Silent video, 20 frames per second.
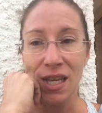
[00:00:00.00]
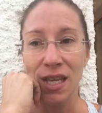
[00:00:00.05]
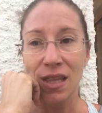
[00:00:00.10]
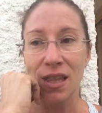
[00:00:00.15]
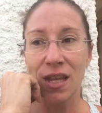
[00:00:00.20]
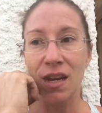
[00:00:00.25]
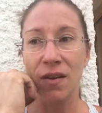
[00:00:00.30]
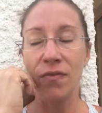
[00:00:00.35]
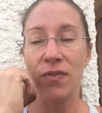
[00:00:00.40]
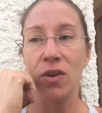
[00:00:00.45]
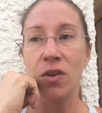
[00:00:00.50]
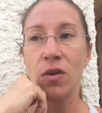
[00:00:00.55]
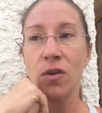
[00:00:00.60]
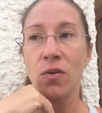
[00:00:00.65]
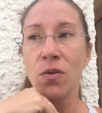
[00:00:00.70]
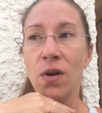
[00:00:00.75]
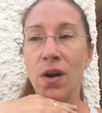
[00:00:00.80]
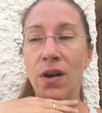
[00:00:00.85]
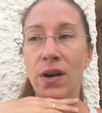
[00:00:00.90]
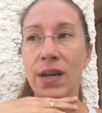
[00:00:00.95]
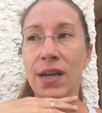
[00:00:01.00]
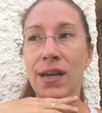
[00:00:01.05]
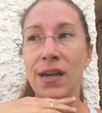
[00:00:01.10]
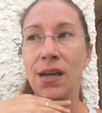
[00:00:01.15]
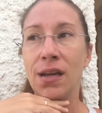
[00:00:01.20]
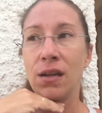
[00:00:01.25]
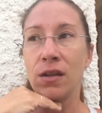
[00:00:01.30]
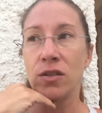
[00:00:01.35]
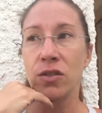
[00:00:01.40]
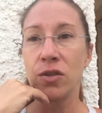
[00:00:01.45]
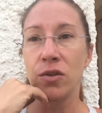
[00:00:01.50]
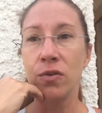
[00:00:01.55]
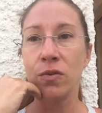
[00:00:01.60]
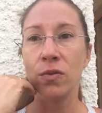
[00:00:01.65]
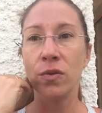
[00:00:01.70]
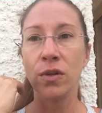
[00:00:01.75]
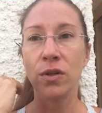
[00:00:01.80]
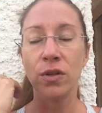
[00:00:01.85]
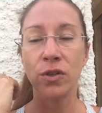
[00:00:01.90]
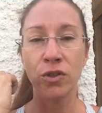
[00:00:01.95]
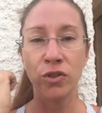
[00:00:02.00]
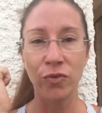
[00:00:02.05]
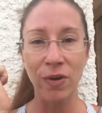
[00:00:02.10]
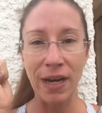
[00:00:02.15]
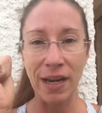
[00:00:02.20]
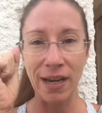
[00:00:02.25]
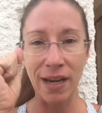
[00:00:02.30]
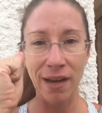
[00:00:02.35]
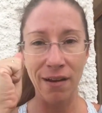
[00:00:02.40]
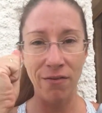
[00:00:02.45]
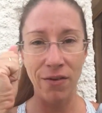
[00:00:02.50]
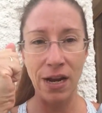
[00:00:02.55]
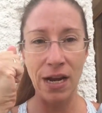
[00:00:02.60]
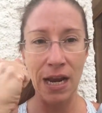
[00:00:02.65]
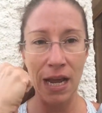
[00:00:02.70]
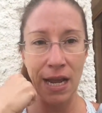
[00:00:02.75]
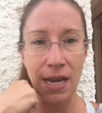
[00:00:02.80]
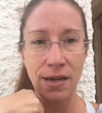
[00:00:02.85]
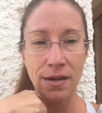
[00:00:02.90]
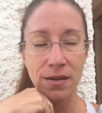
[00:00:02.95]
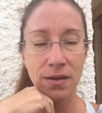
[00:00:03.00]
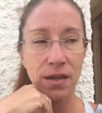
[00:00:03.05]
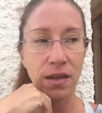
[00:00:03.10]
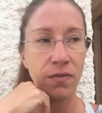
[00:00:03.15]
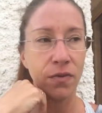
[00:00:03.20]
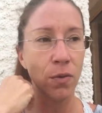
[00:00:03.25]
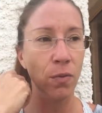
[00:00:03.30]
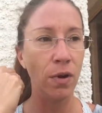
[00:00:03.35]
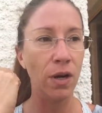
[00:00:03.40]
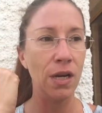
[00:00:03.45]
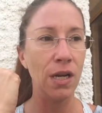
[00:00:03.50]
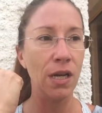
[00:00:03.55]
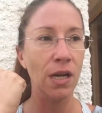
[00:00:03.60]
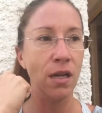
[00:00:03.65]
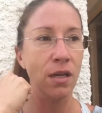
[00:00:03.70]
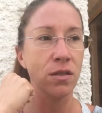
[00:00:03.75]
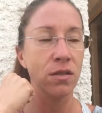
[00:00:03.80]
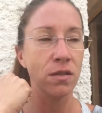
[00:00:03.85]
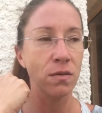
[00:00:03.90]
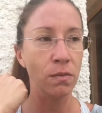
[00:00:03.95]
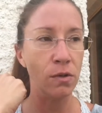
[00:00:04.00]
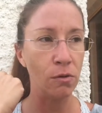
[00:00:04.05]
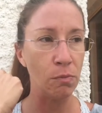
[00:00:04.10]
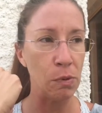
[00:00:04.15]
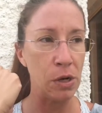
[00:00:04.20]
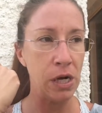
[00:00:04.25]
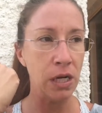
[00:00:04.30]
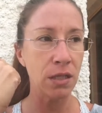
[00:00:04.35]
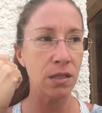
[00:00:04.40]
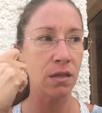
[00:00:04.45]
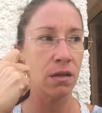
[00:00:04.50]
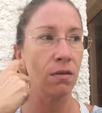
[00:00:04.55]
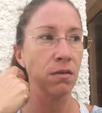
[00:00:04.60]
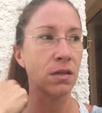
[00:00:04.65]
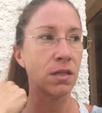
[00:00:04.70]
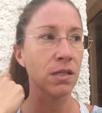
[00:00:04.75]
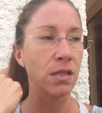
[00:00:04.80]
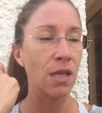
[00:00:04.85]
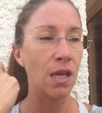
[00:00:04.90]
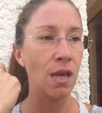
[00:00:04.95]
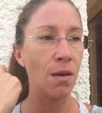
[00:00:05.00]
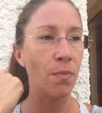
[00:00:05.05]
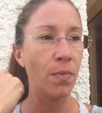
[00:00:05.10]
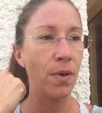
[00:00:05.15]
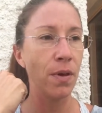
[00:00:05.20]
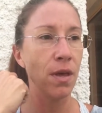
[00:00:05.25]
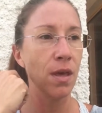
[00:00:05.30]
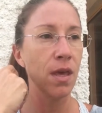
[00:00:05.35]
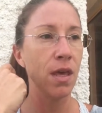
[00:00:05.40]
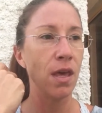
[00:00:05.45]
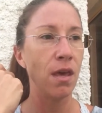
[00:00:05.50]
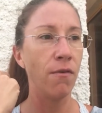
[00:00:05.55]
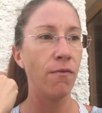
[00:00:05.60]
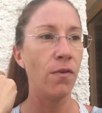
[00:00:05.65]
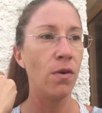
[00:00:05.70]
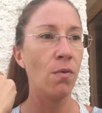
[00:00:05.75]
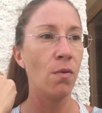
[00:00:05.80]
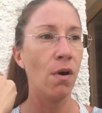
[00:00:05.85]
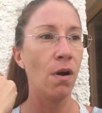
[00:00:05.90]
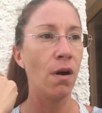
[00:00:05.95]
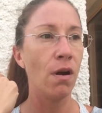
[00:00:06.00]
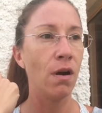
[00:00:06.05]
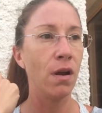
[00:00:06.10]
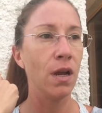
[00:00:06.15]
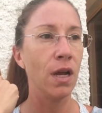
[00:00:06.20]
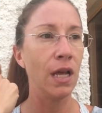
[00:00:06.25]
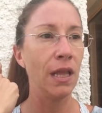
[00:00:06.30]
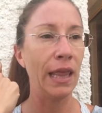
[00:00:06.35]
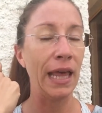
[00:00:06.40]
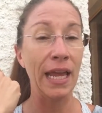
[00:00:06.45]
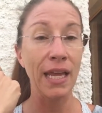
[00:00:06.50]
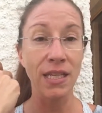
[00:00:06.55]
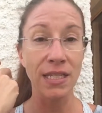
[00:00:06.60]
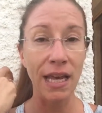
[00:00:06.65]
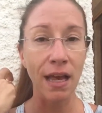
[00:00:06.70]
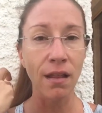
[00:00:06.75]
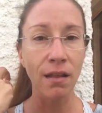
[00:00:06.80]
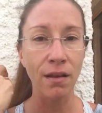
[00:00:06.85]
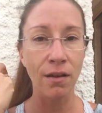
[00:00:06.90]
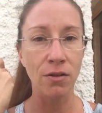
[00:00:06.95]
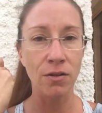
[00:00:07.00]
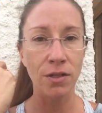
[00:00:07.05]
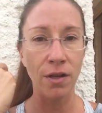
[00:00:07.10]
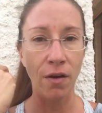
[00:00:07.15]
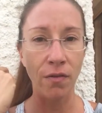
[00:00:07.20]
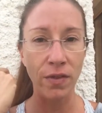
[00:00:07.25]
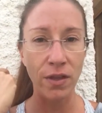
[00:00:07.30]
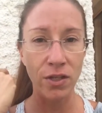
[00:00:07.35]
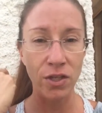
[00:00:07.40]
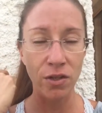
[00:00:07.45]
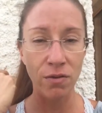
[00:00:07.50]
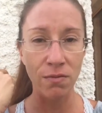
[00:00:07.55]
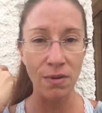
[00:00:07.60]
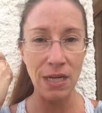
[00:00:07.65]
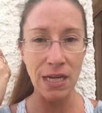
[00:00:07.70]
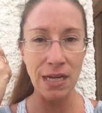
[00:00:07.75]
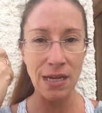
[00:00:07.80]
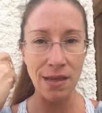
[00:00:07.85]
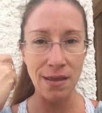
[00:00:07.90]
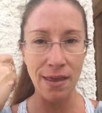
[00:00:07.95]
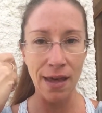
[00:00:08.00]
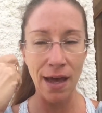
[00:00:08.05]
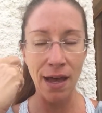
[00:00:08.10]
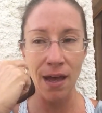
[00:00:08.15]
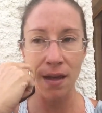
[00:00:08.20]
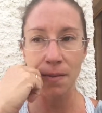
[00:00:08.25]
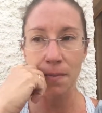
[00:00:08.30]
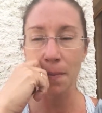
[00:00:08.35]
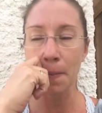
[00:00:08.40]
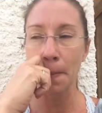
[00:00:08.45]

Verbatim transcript: that if you are needing to drink every night, if you are needing to smoke pot to go to sleep, if you are like telling yourself that you need that,